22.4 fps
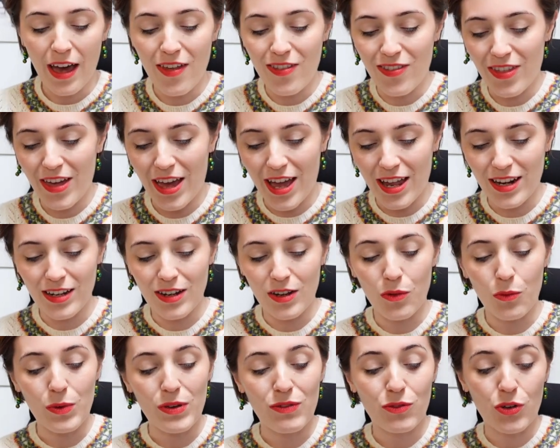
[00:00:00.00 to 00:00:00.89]
And then
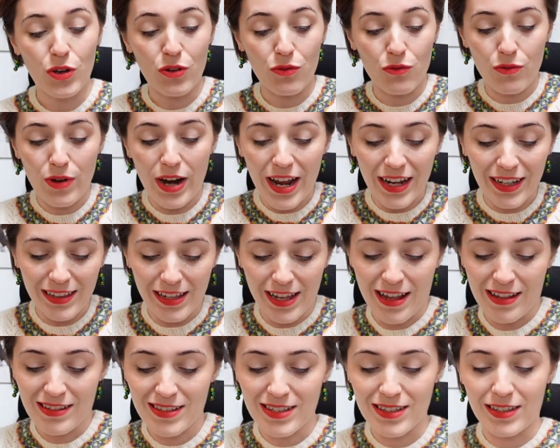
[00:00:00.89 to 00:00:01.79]
we've got a
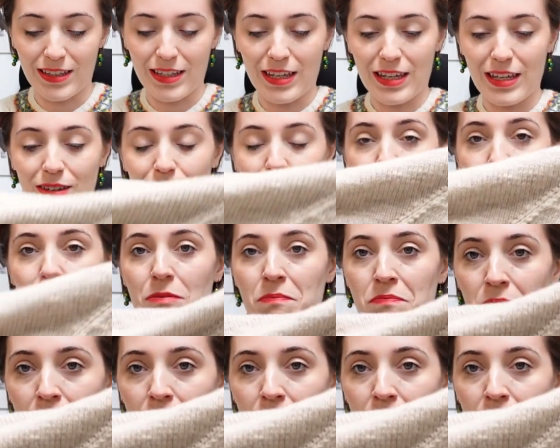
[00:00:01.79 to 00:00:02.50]
raglan sleeve,